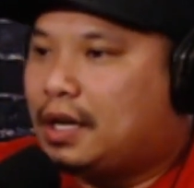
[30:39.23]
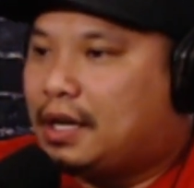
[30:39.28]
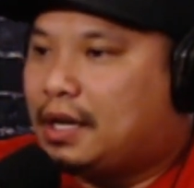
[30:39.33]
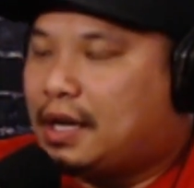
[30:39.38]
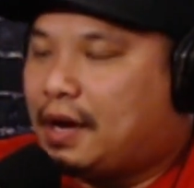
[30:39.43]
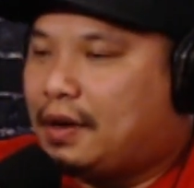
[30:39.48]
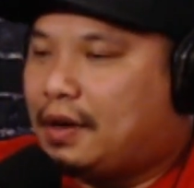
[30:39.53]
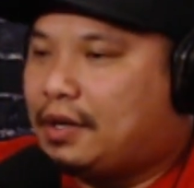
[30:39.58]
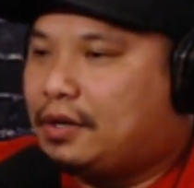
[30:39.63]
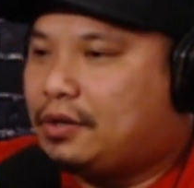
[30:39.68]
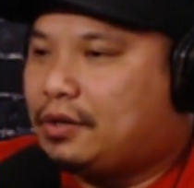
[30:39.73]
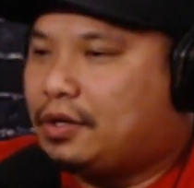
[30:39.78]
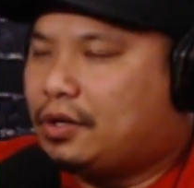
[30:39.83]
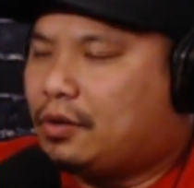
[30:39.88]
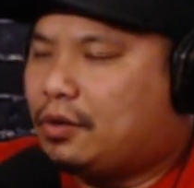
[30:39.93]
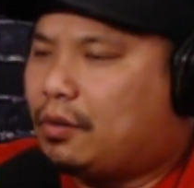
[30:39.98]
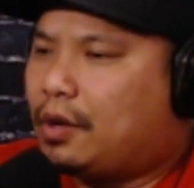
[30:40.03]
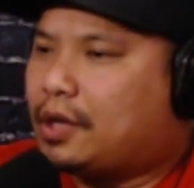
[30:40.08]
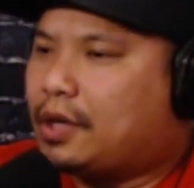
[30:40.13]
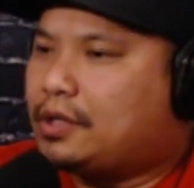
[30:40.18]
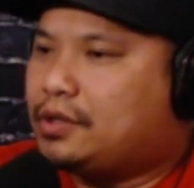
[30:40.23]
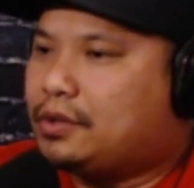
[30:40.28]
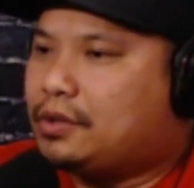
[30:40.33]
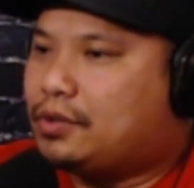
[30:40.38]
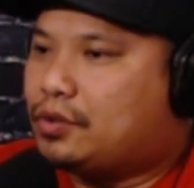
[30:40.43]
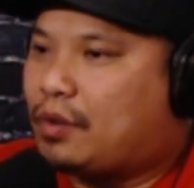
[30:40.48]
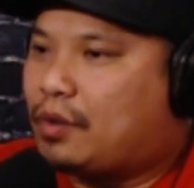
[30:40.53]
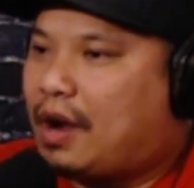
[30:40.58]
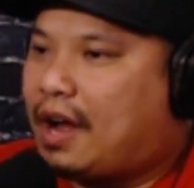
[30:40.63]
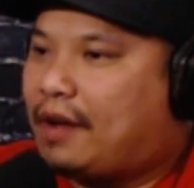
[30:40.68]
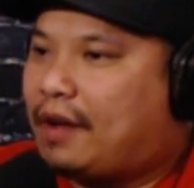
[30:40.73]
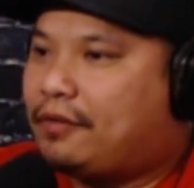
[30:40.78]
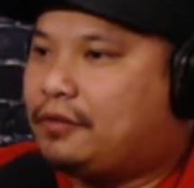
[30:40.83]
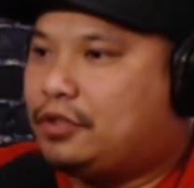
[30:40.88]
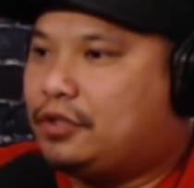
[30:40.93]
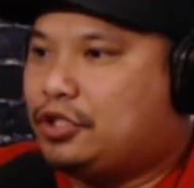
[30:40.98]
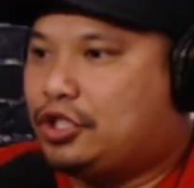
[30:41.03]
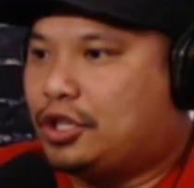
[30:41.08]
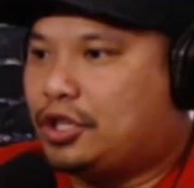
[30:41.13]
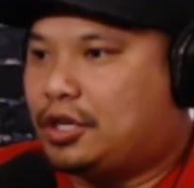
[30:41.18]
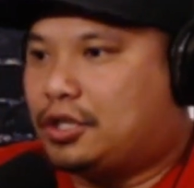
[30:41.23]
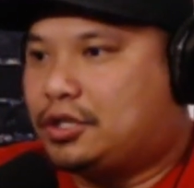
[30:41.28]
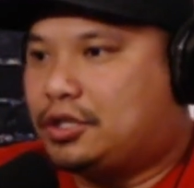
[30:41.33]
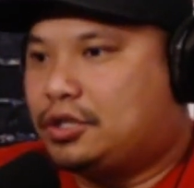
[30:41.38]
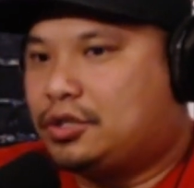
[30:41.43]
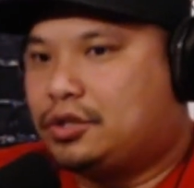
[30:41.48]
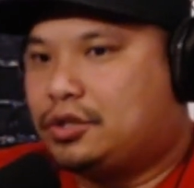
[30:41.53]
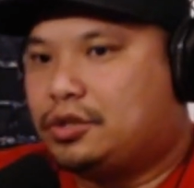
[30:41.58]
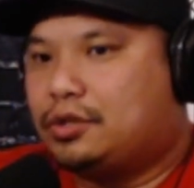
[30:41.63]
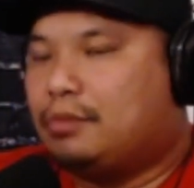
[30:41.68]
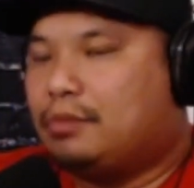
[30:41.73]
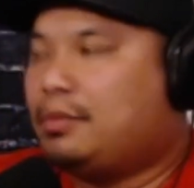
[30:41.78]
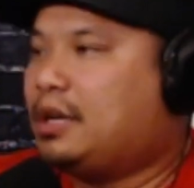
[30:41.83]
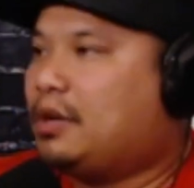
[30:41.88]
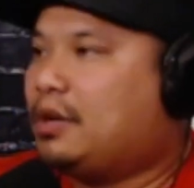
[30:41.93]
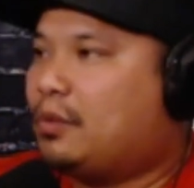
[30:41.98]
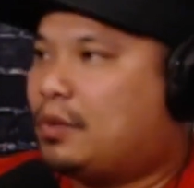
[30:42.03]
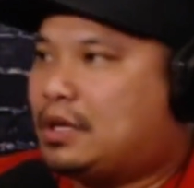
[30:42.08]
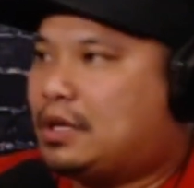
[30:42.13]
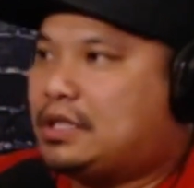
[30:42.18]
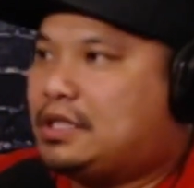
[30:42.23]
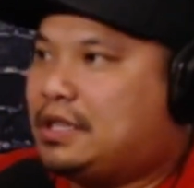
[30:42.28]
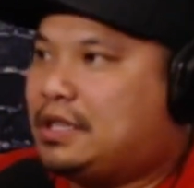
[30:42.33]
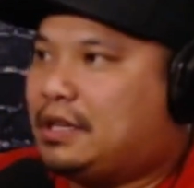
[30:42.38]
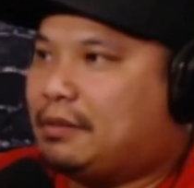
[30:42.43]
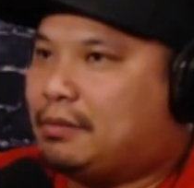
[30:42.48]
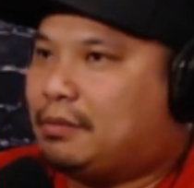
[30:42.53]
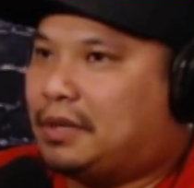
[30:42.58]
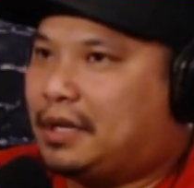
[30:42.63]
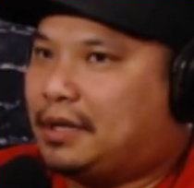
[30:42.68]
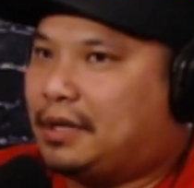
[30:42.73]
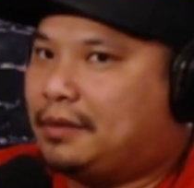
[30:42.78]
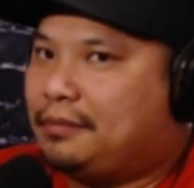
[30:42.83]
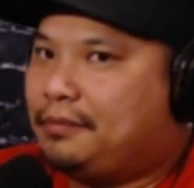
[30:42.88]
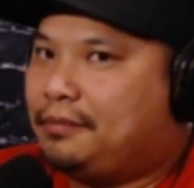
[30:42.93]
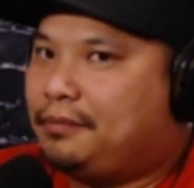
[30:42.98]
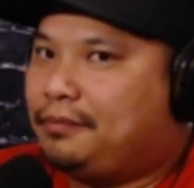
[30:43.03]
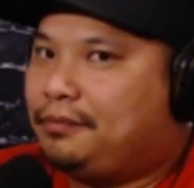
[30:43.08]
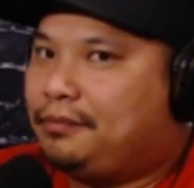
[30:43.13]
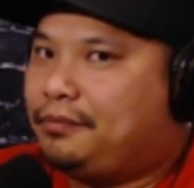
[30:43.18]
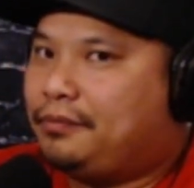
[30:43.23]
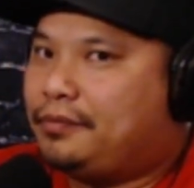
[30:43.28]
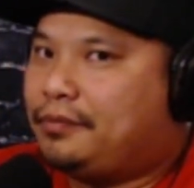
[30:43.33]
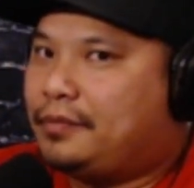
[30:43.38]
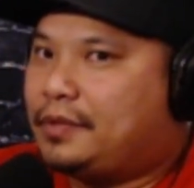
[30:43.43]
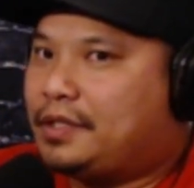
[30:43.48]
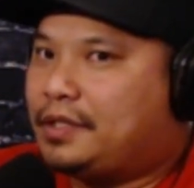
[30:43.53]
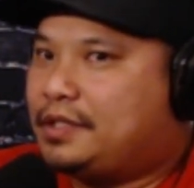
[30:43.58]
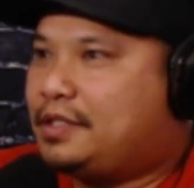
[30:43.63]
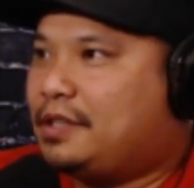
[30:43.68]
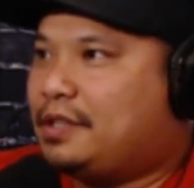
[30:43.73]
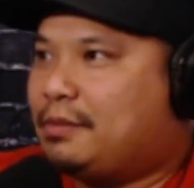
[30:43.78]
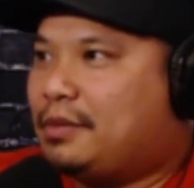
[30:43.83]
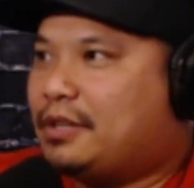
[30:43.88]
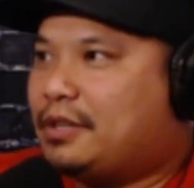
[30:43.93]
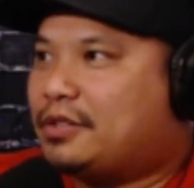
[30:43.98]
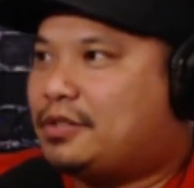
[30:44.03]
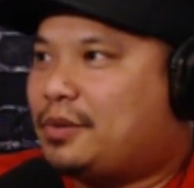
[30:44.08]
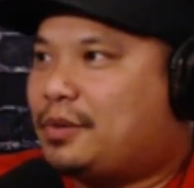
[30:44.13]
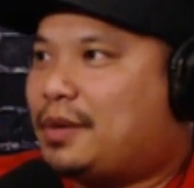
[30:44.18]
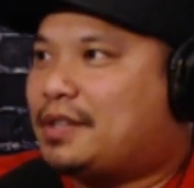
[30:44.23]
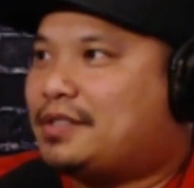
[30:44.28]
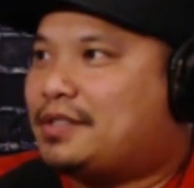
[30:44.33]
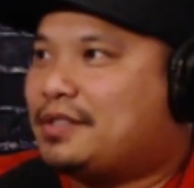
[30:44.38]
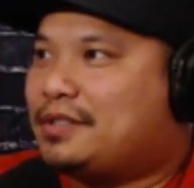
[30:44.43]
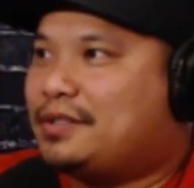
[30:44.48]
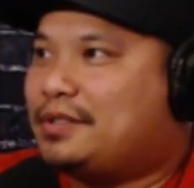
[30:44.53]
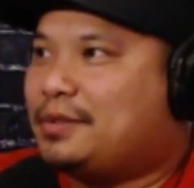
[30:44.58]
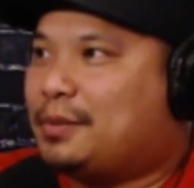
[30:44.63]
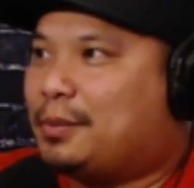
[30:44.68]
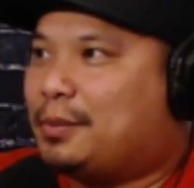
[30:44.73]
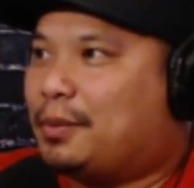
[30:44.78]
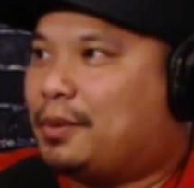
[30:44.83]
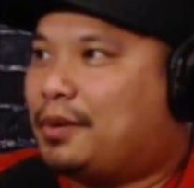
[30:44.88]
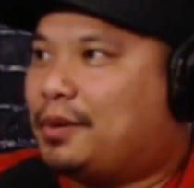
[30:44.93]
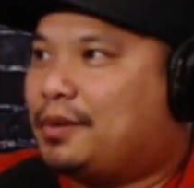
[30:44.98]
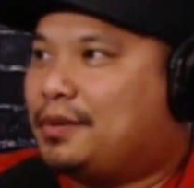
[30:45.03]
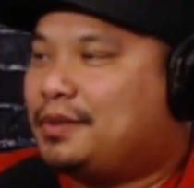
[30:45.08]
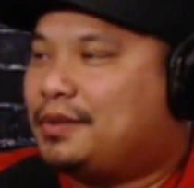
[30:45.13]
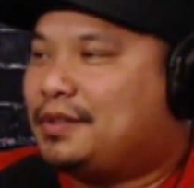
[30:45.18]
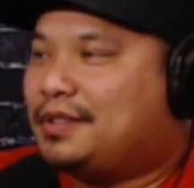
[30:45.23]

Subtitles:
Now, I know you don't want to draft just to beat one team, but this team beat us twice in the Super Bowl.